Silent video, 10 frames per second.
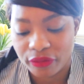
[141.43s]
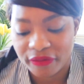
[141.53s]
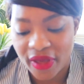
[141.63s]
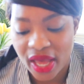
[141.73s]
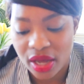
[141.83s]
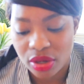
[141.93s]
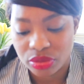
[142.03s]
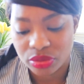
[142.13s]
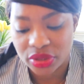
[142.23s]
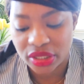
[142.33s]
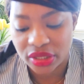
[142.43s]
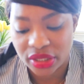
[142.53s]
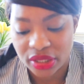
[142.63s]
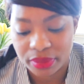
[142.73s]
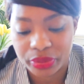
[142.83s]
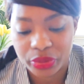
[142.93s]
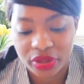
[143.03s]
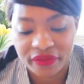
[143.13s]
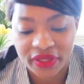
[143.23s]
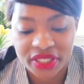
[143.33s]
found the
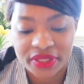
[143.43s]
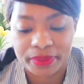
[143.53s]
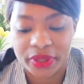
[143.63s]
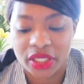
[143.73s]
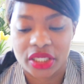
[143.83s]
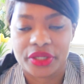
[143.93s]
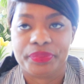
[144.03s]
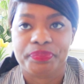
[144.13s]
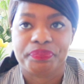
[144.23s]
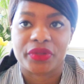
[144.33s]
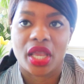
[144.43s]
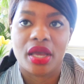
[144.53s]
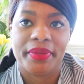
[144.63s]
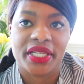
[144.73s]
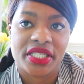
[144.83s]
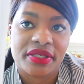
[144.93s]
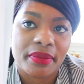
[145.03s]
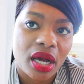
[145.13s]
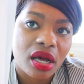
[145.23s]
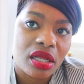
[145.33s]
previous book a bit
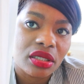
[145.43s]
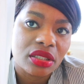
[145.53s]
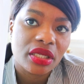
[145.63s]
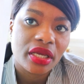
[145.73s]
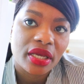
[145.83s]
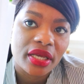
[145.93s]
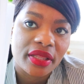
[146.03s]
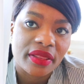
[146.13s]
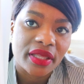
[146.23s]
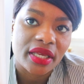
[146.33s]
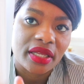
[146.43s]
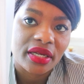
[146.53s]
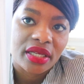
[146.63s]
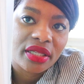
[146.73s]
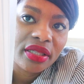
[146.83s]
small, then